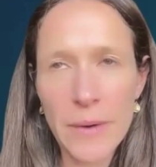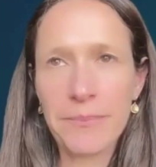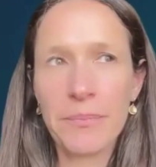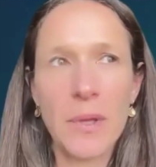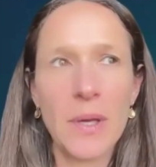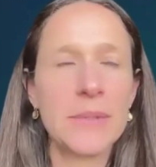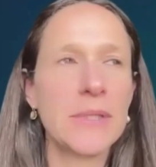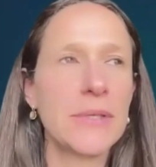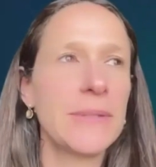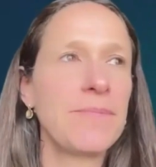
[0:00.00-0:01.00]
Yeah,
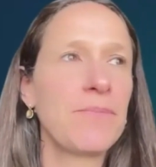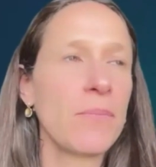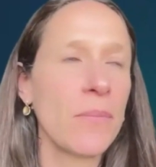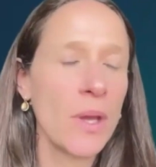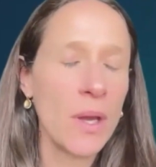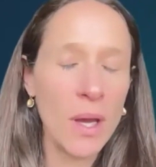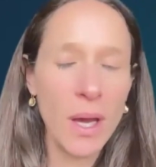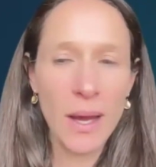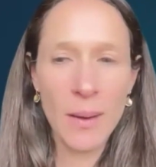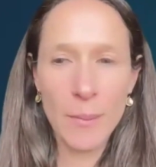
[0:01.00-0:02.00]
absolutely.
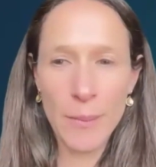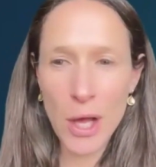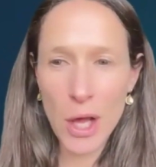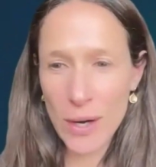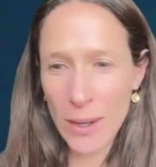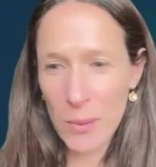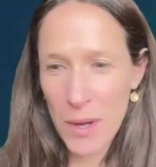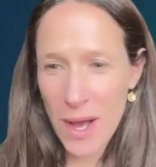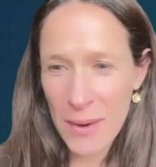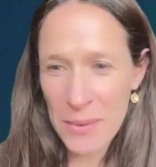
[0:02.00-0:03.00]
All right.
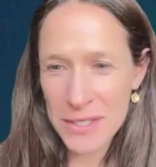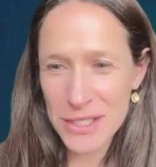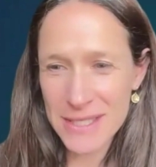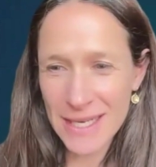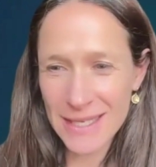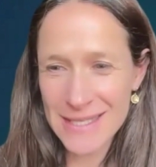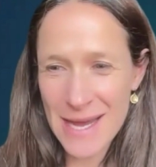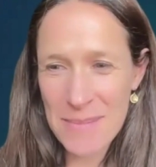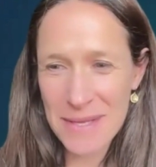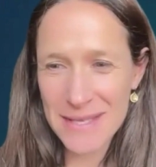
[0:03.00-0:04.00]
Well, I will just take a
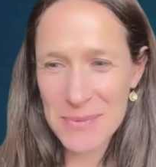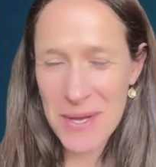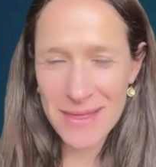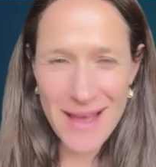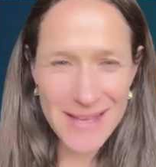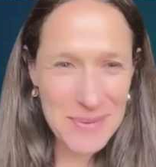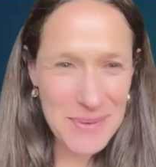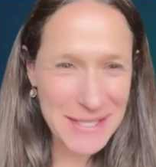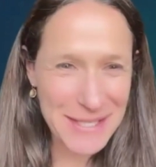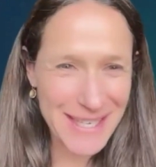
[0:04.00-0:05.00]
stab at this one last
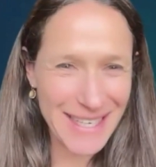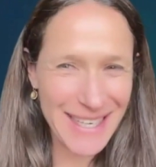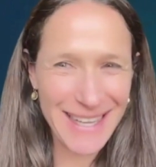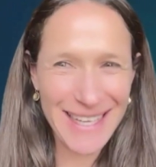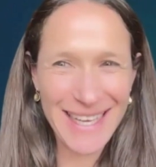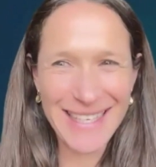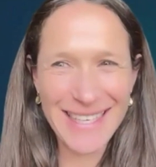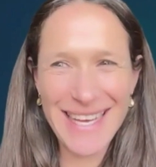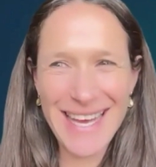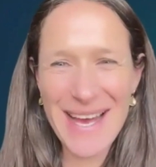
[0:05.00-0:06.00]
question, and
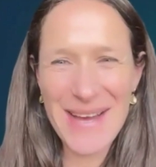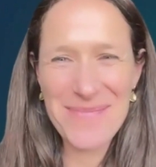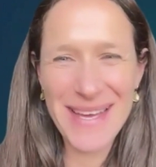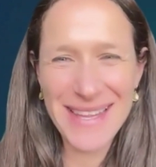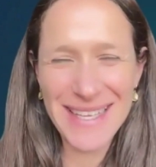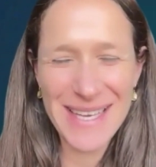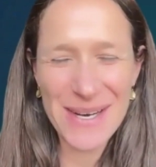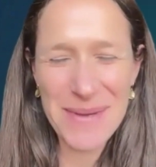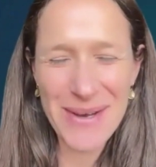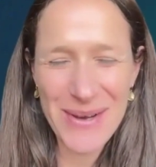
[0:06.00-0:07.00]
then I think
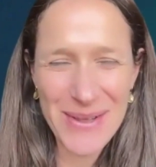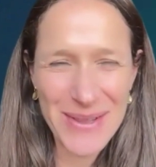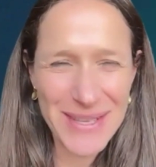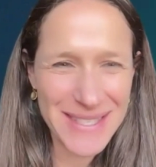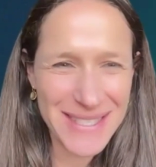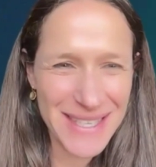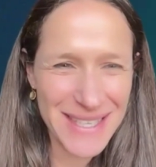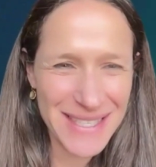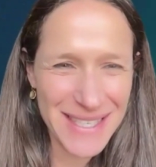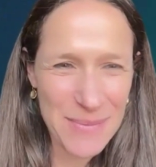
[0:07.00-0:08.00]
that'll be all
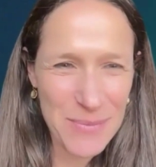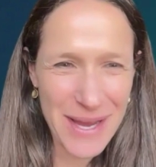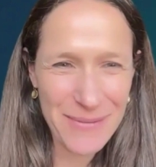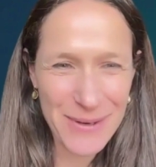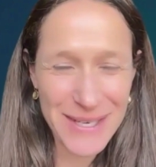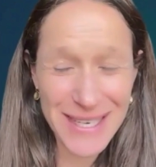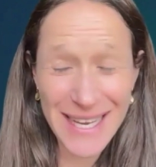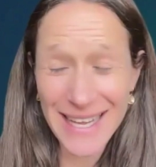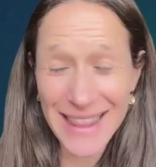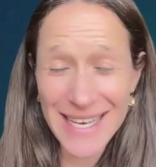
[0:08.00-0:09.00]
the time we have for
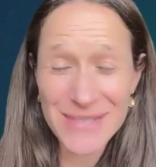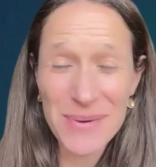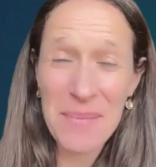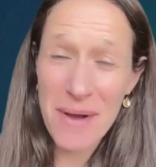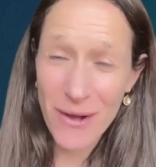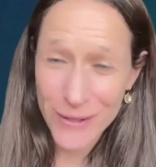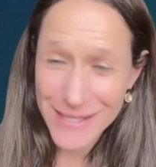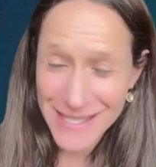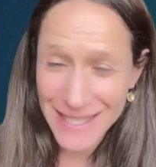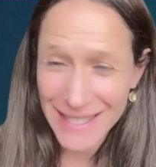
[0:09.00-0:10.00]
today. And that is around
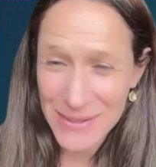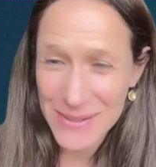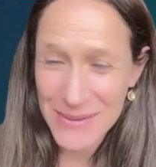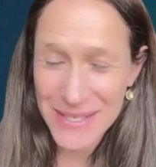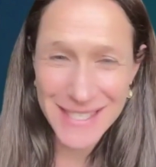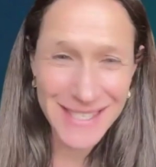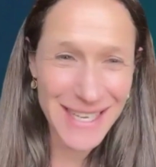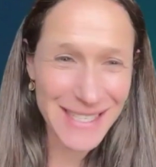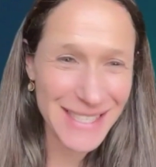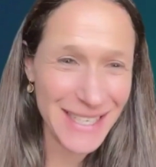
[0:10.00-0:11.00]
policy. There was a question
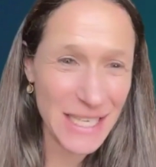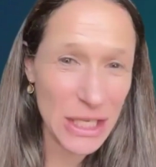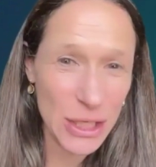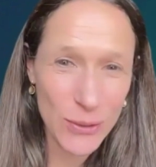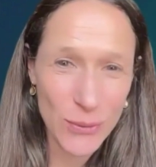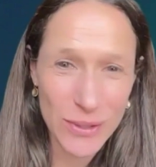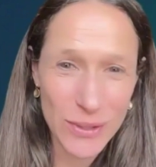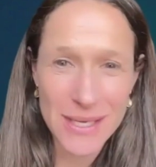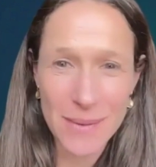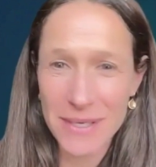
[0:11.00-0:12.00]
asking,
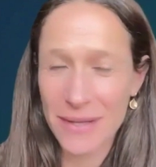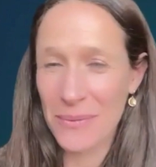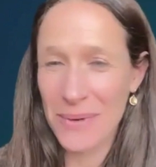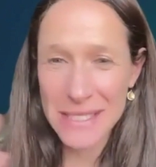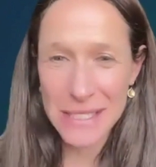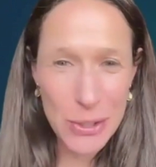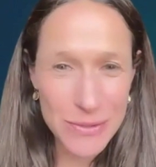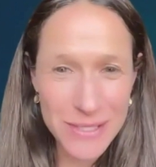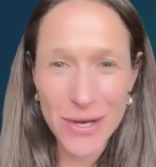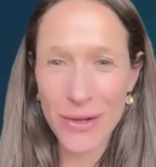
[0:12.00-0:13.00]
this happened on the West
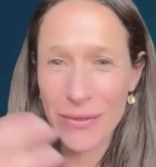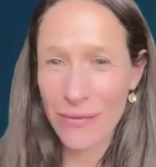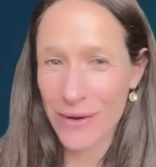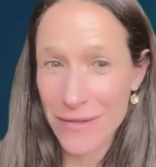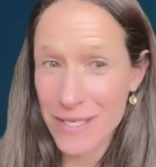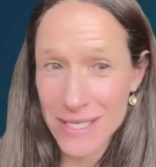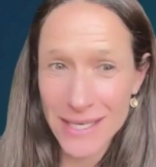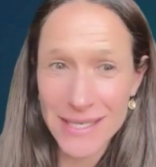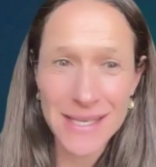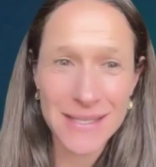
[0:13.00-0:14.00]
Coast, all three of the
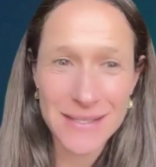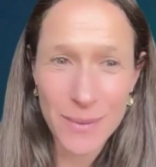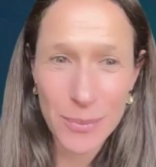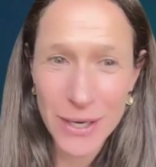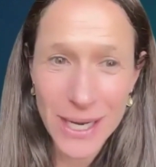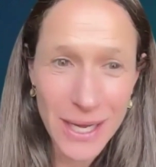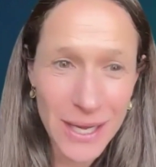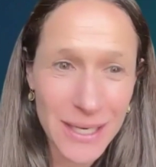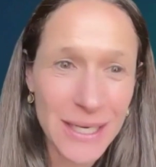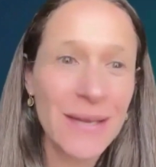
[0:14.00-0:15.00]
states that it's operating
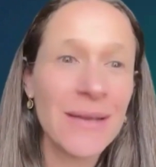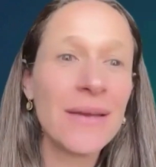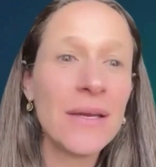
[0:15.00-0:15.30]
in.